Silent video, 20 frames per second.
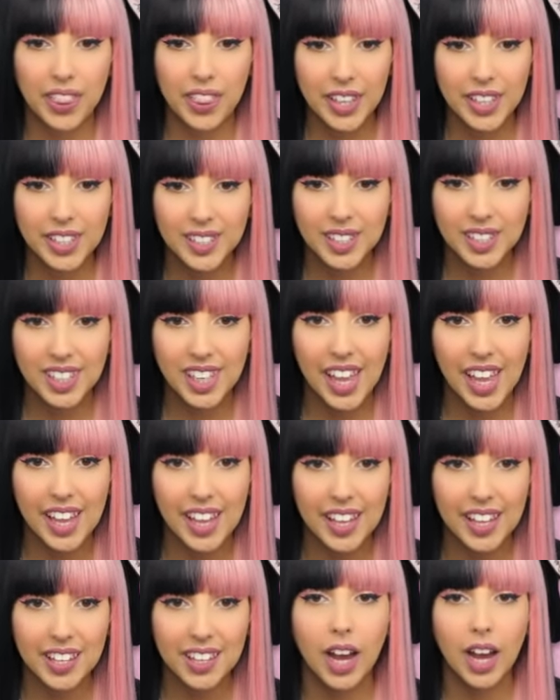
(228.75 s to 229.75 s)
This is
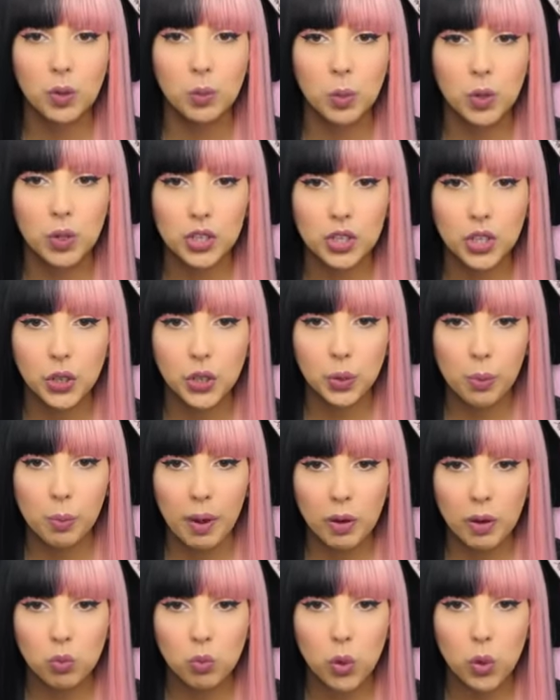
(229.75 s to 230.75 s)
it. I wonder who
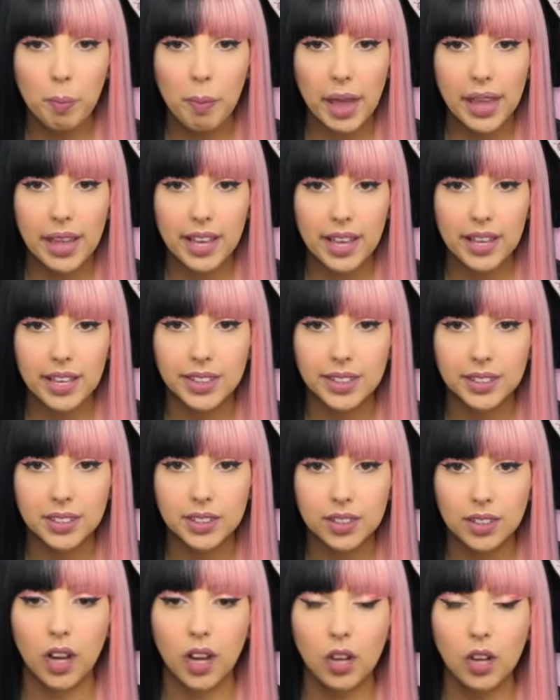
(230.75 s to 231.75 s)
my roommate is.
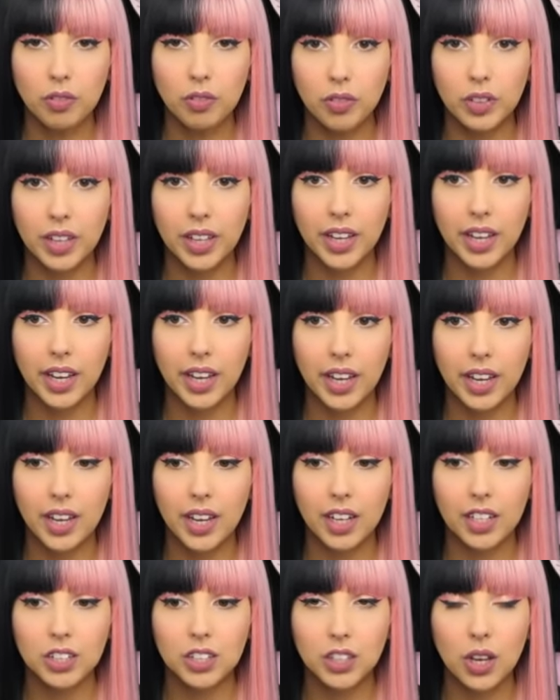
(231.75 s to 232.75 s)
Hopefully,
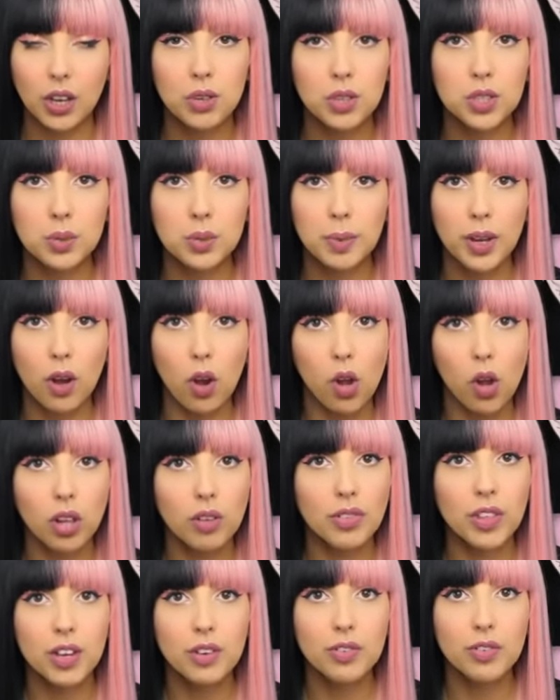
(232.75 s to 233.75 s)
it's going to be all
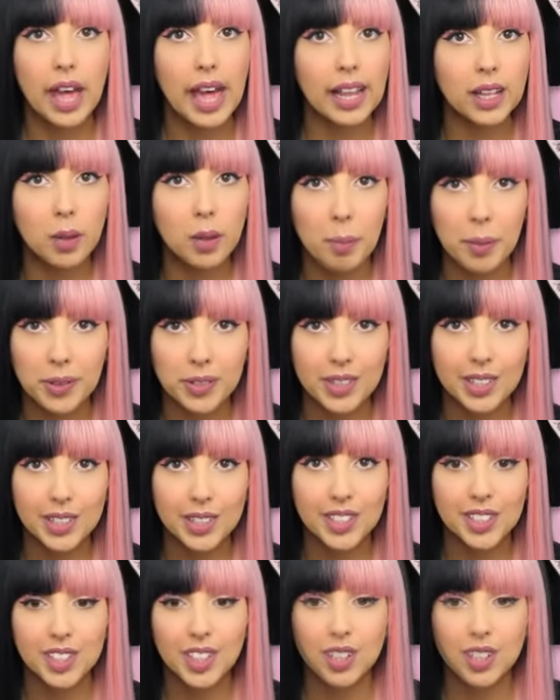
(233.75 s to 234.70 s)
of the other elements.